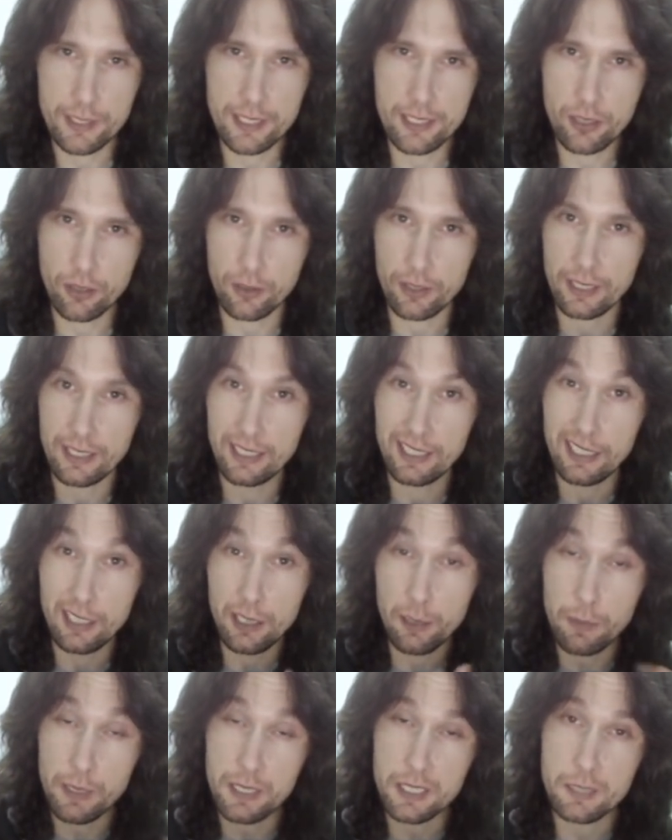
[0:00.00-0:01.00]
has got a
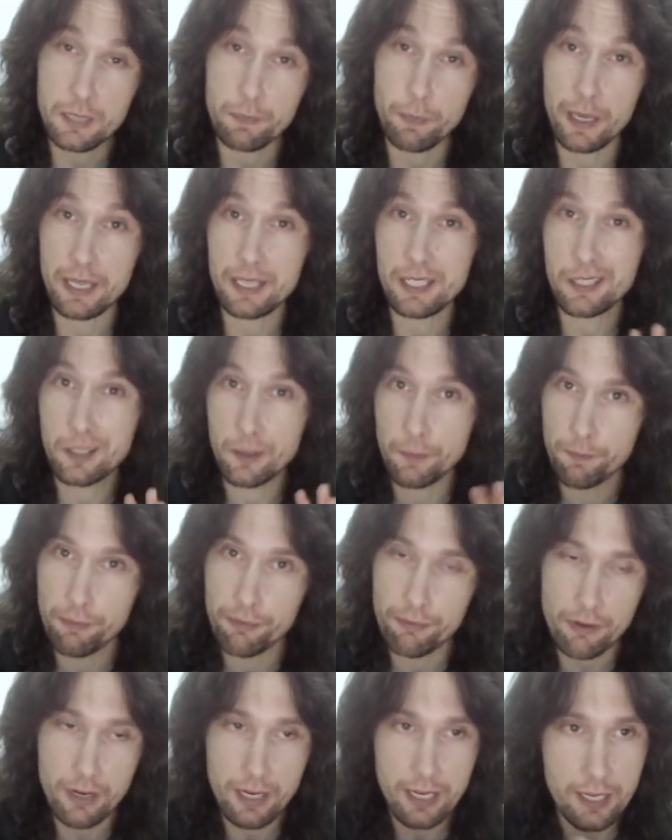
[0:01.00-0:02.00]
little bit of space to
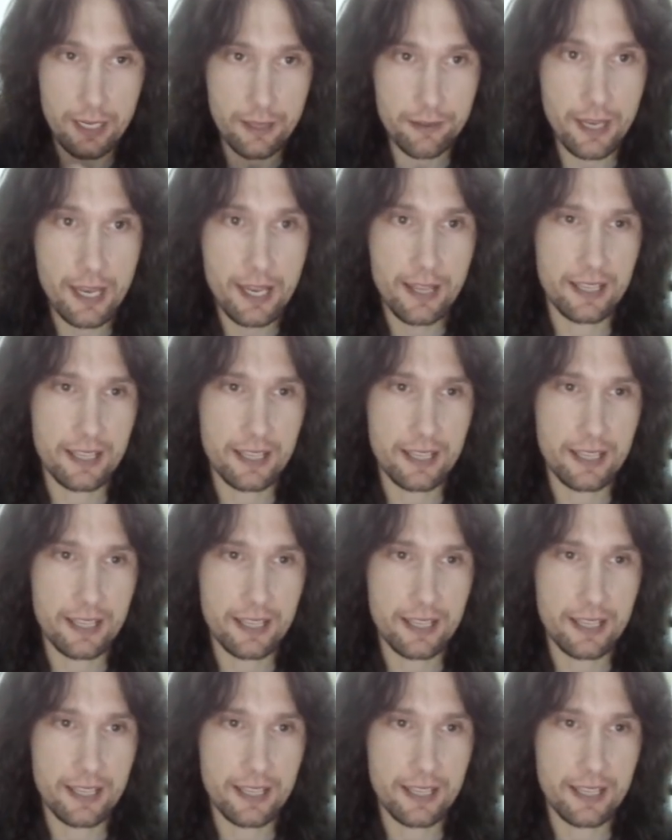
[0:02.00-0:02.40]
breathe.